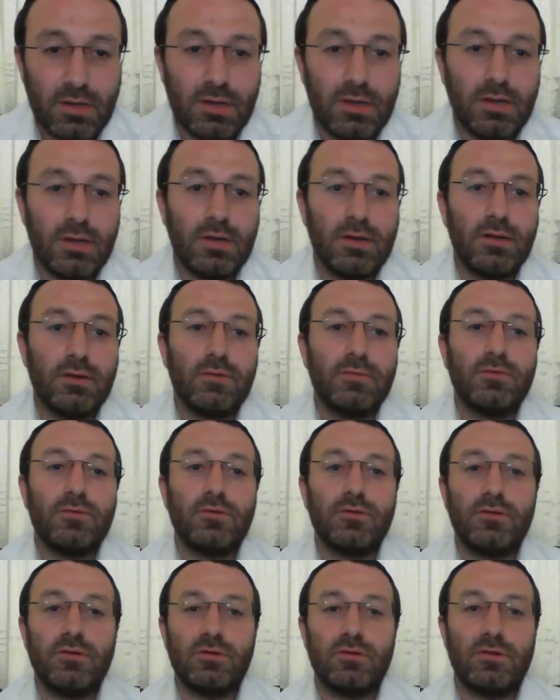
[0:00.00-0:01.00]

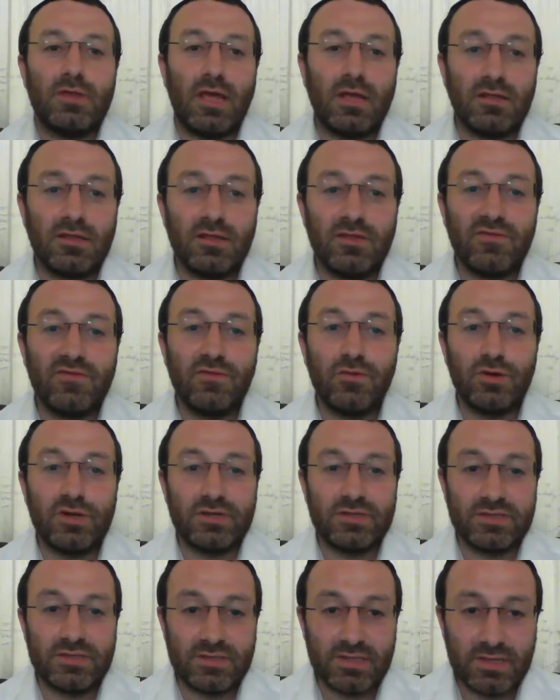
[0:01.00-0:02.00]

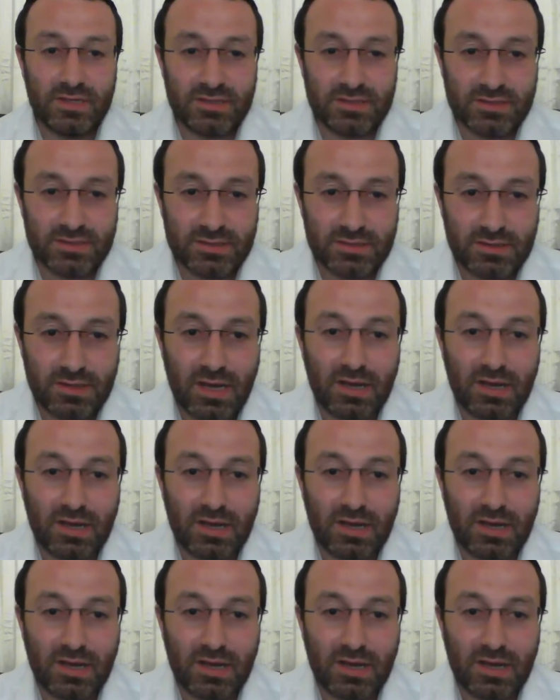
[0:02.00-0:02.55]
1946,